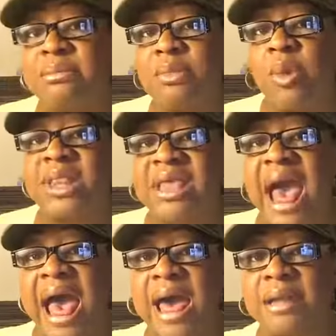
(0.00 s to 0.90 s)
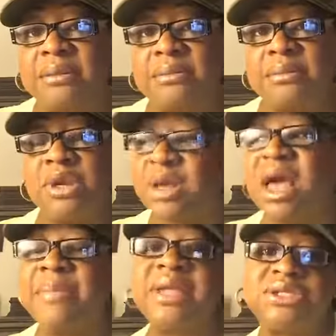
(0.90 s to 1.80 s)
with God. You can
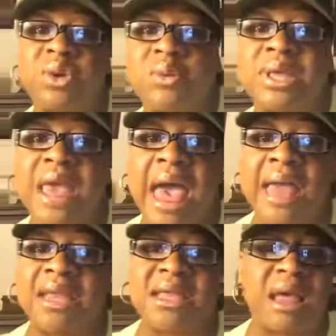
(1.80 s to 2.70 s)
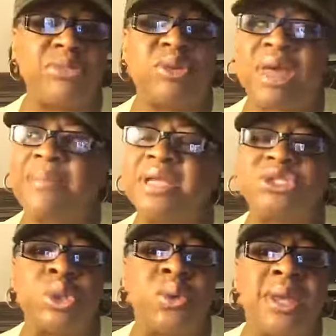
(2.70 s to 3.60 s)
come into it with God. You come you come
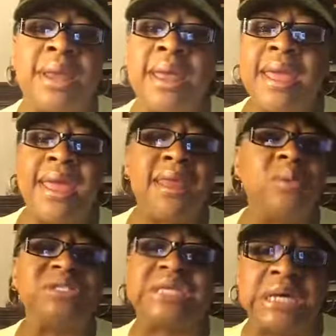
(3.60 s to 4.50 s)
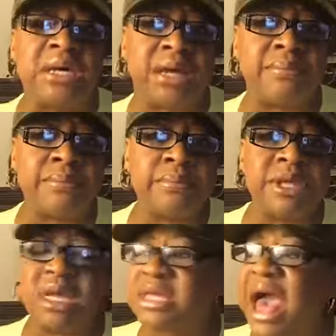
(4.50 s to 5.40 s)
into it and it was good.
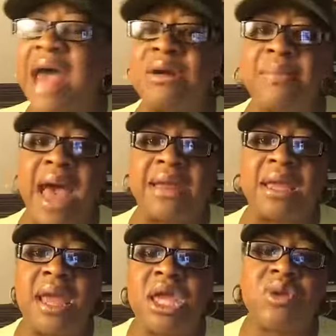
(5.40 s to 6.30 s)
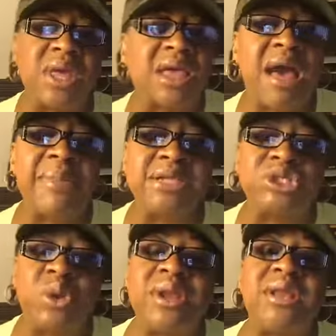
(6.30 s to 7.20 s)
Good God Almighty. You could come
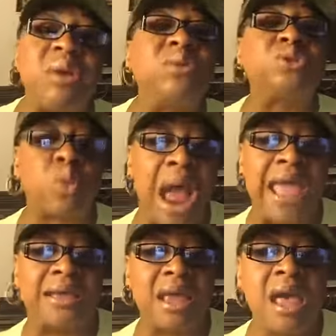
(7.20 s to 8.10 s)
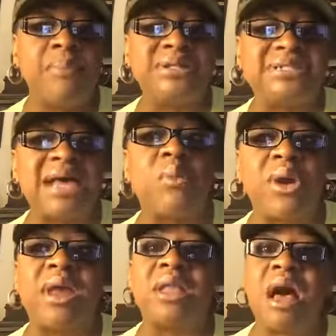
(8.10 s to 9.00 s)
into it and it was right. But
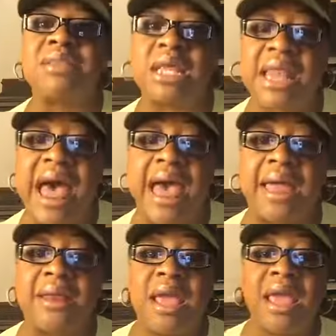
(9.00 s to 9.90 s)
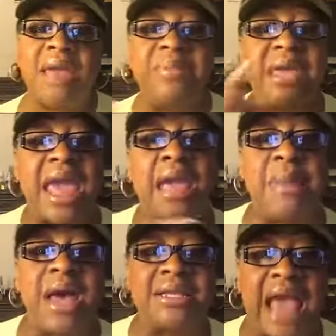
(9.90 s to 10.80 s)
somewhere along the line, it became
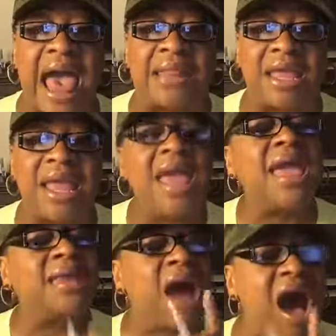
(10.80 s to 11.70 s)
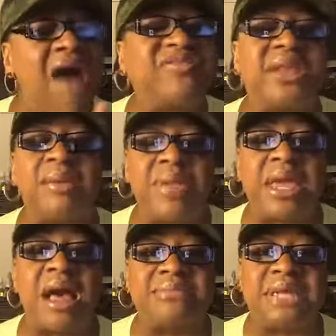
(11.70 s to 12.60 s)
ungodly. And often it
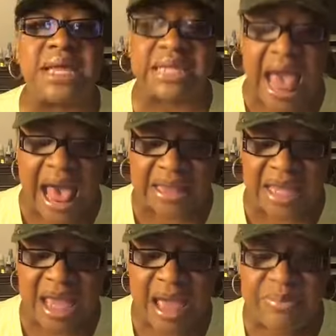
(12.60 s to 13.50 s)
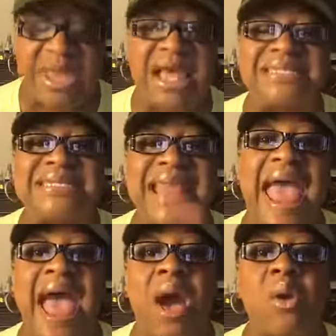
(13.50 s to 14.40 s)
becomes ungodly because
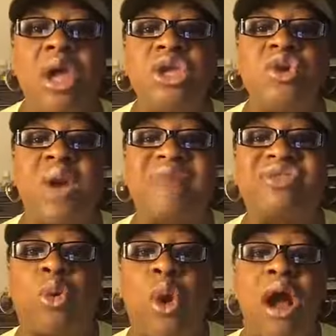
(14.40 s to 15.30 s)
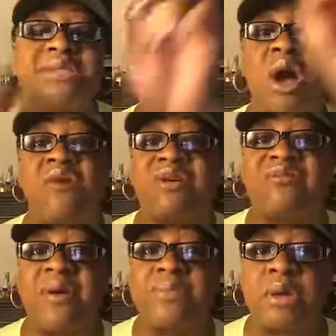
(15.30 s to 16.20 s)
now you have crossed over
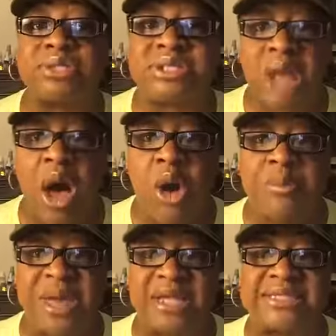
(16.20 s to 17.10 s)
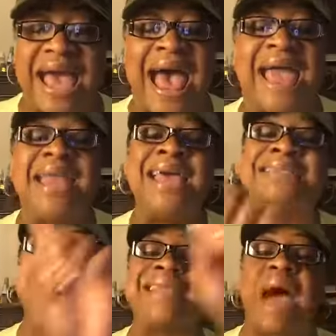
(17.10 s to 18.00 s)
from your soul being tied
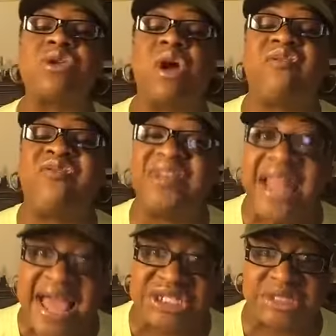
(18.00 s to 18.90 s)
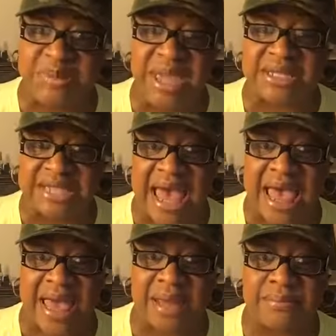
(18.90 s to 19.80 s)
to now your flesh being tied